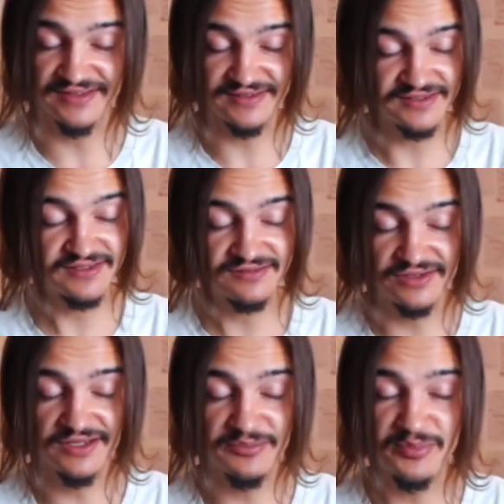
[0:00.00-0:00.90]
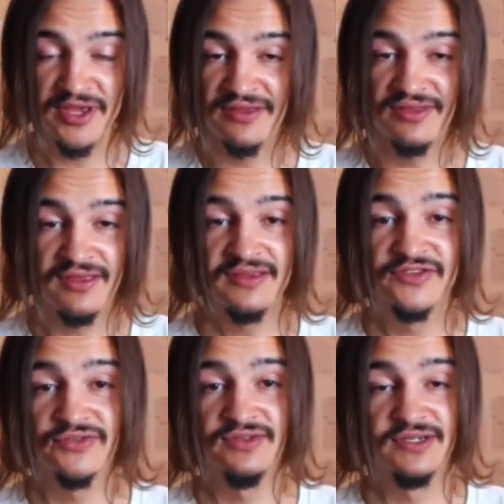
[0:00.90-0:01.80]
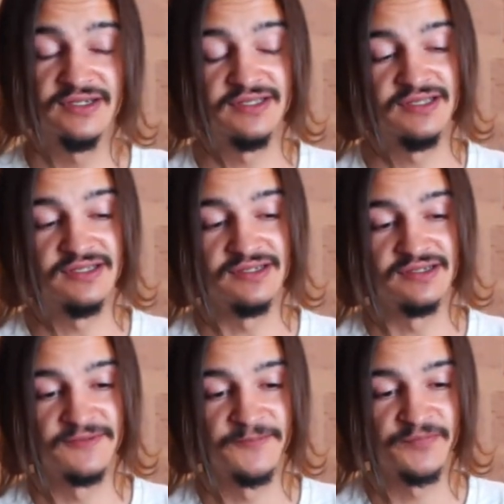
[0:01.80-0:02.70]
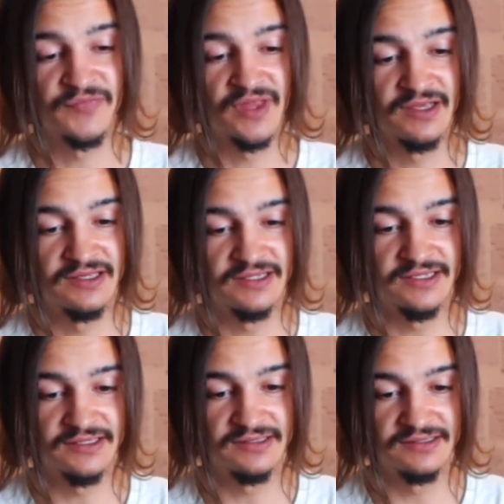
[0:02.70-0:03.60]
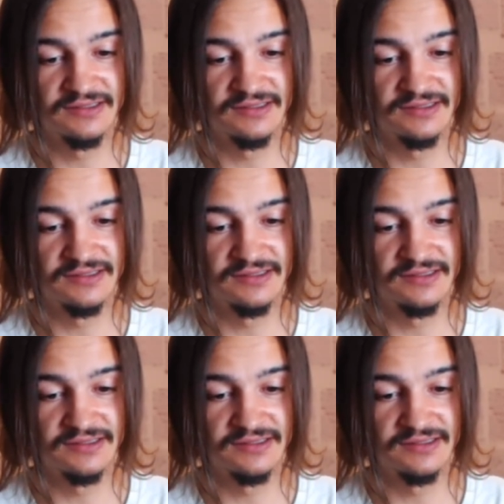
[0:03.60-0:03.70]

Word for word: a really big thing to learn here. And